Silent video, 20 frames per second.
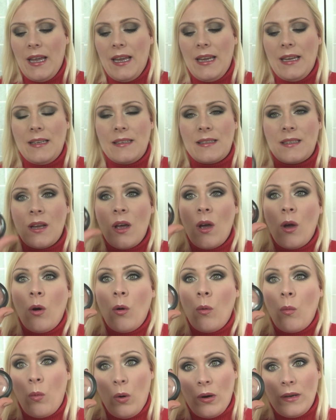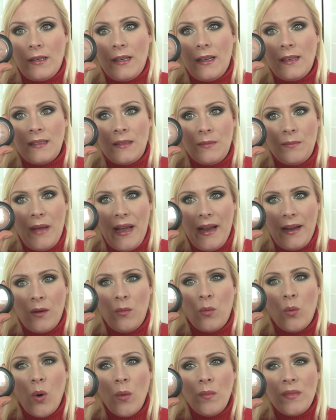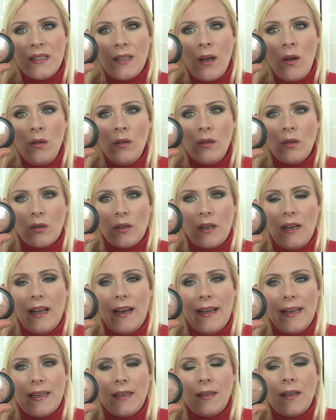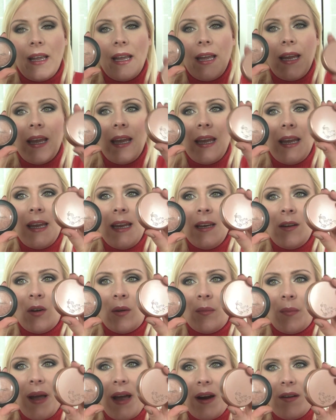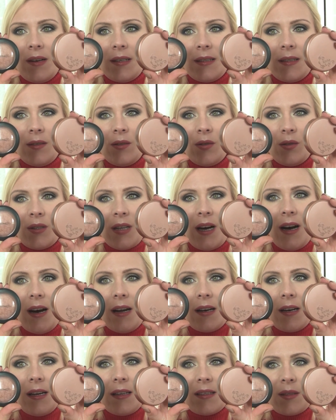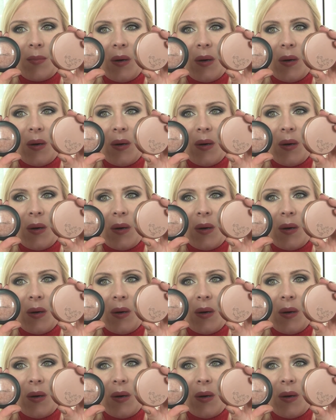is what does MAC Warm Soul look like in comparison to Tarte